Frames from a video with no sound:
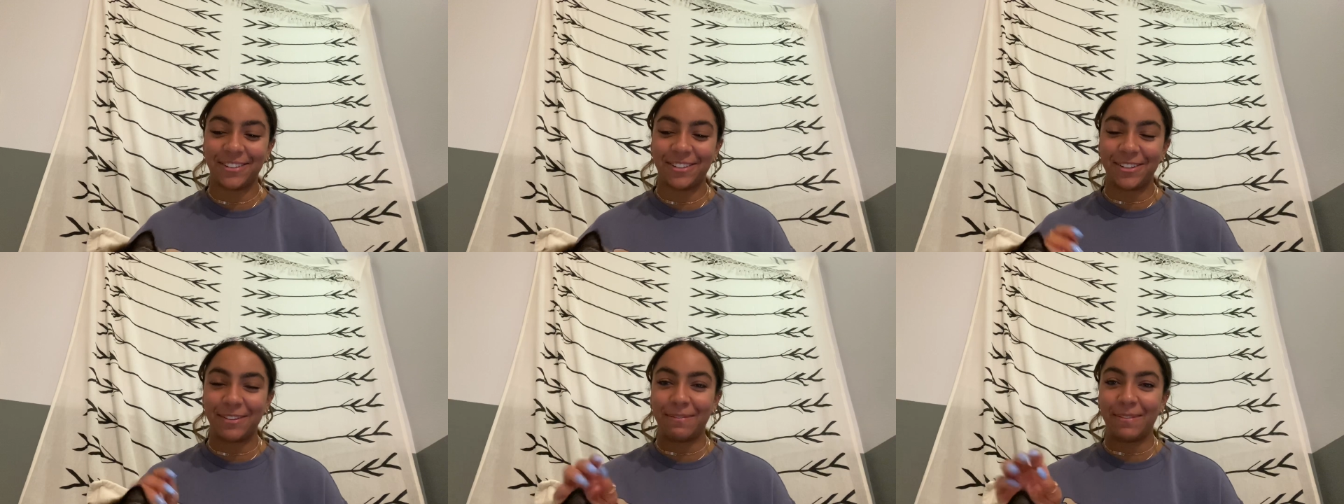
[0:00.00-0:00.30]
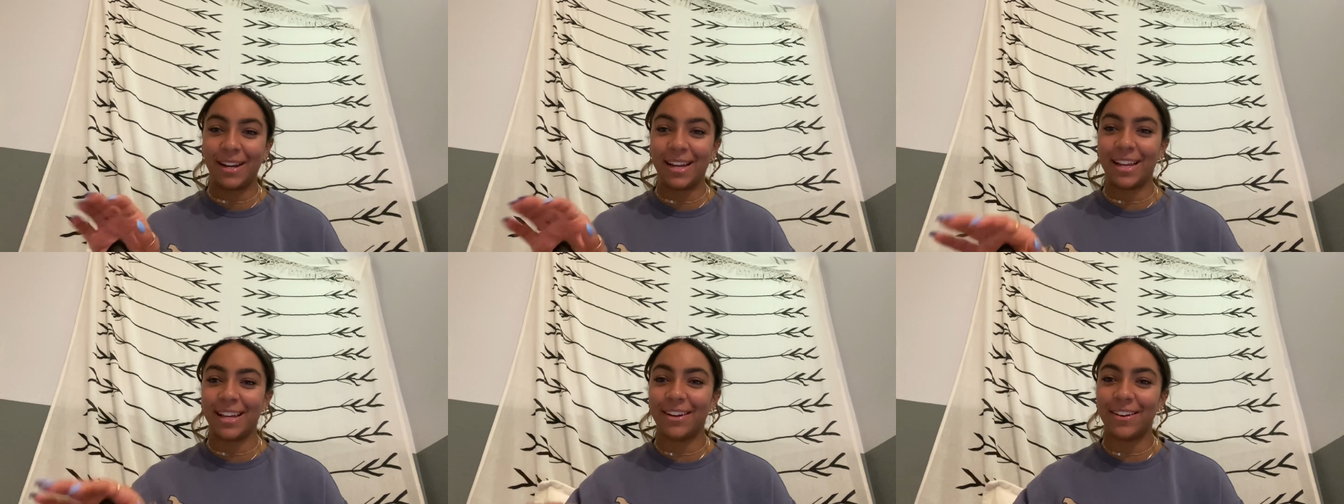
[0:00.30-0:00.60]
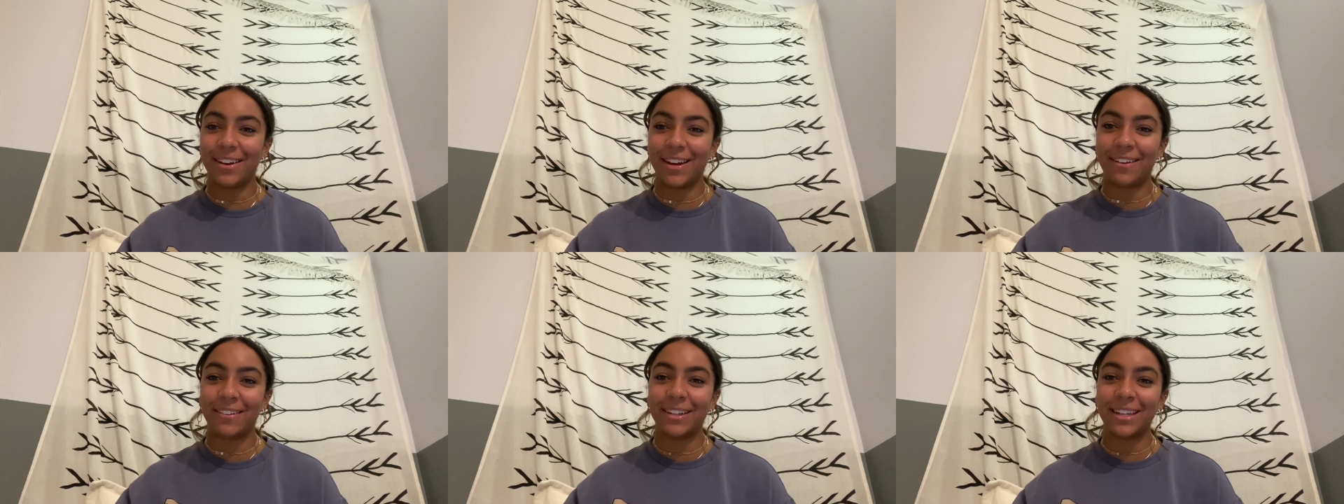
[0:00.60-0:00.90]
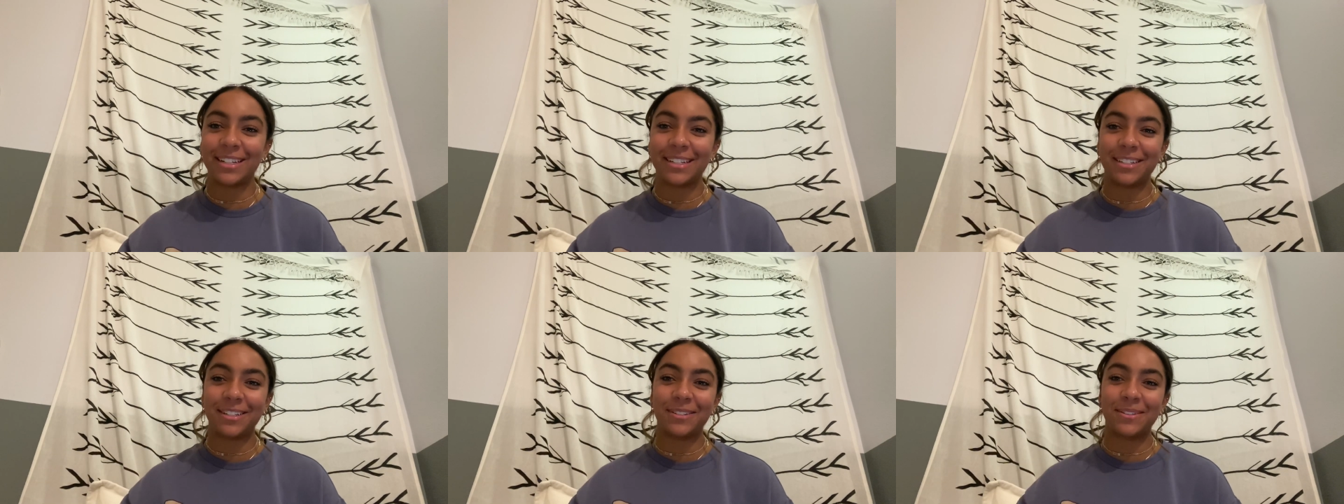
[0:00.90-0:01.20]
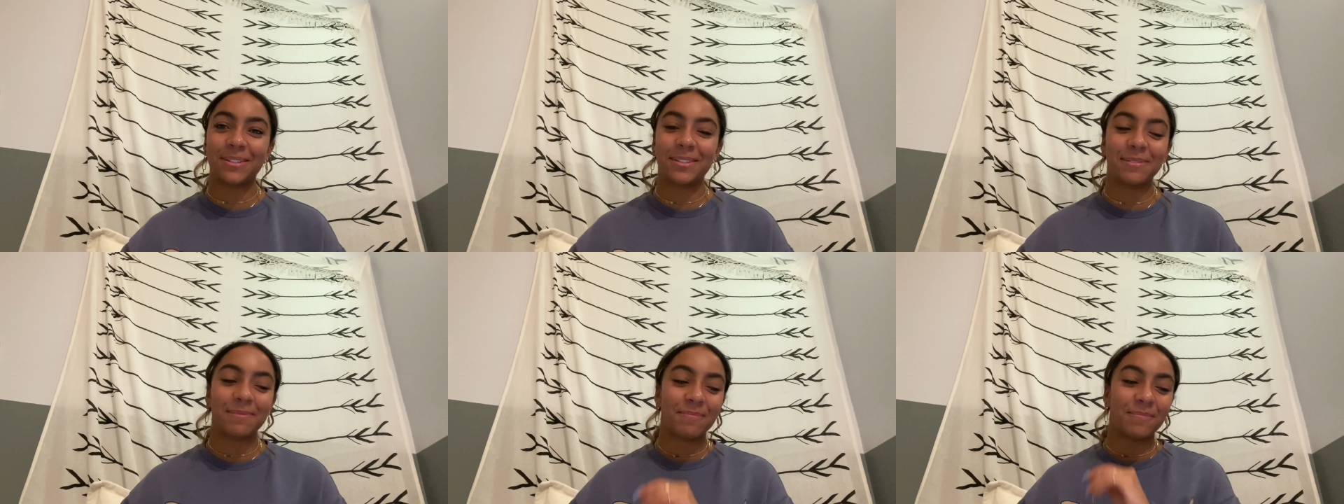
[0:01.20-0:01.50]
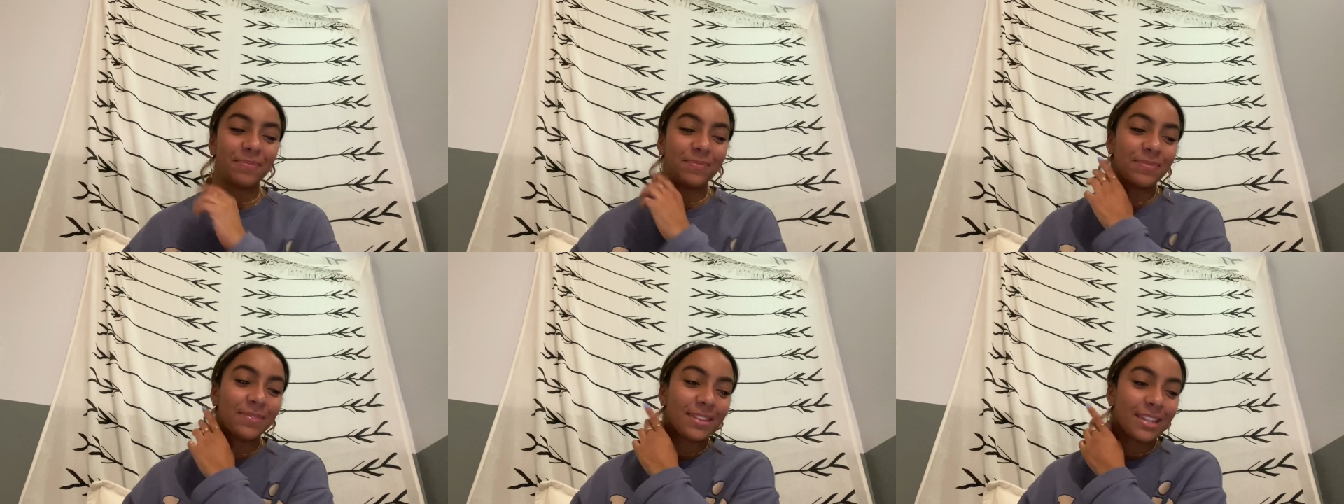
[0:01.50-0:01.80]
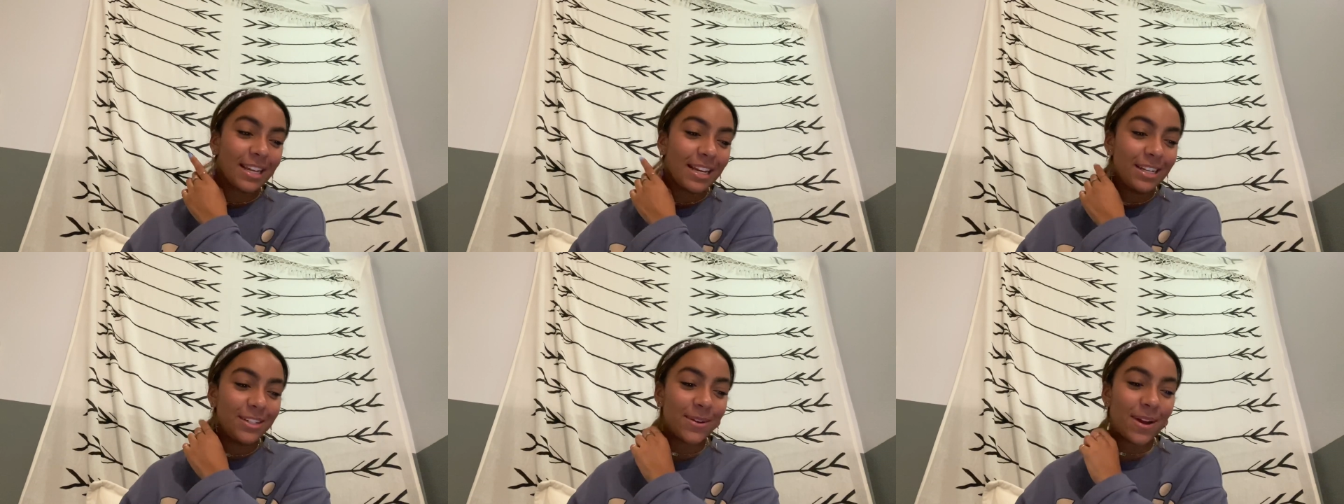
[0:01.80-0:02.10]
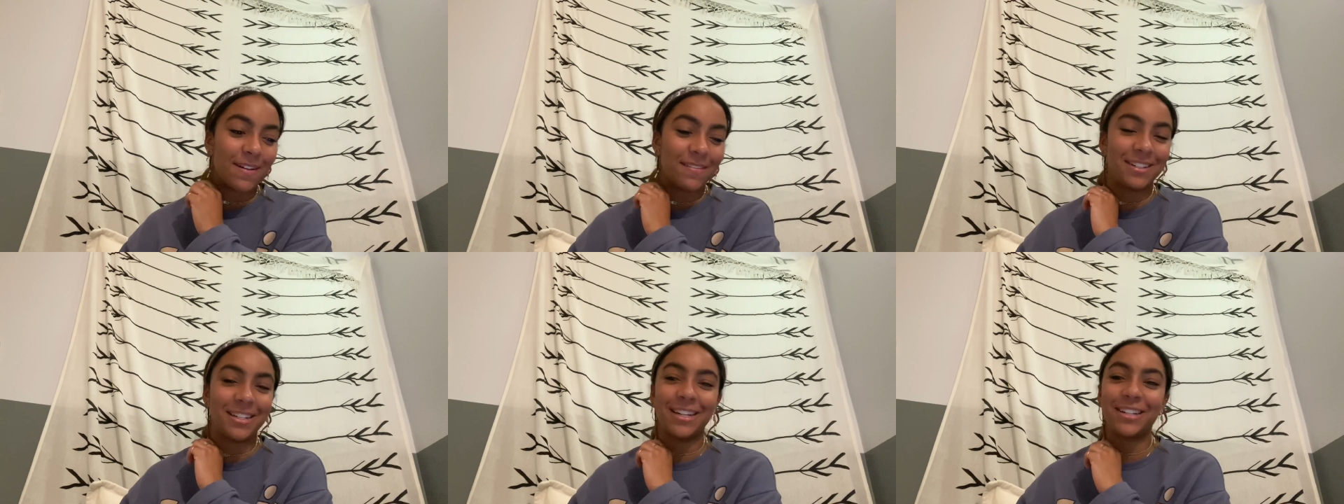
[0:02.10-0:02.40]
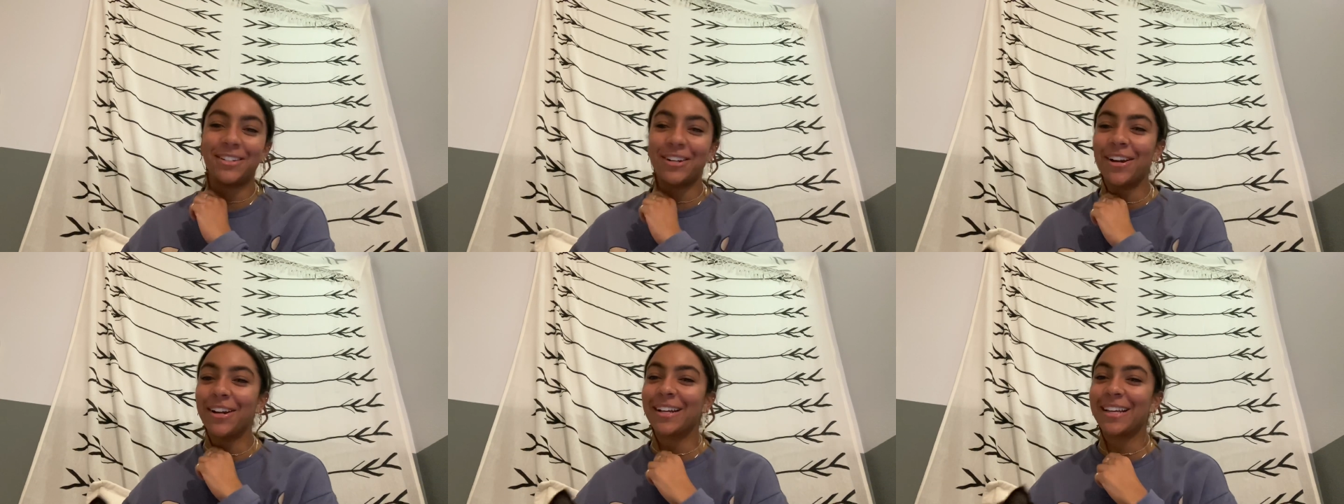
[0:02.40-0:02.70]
so many you can't really choose. Do I have a TikTok?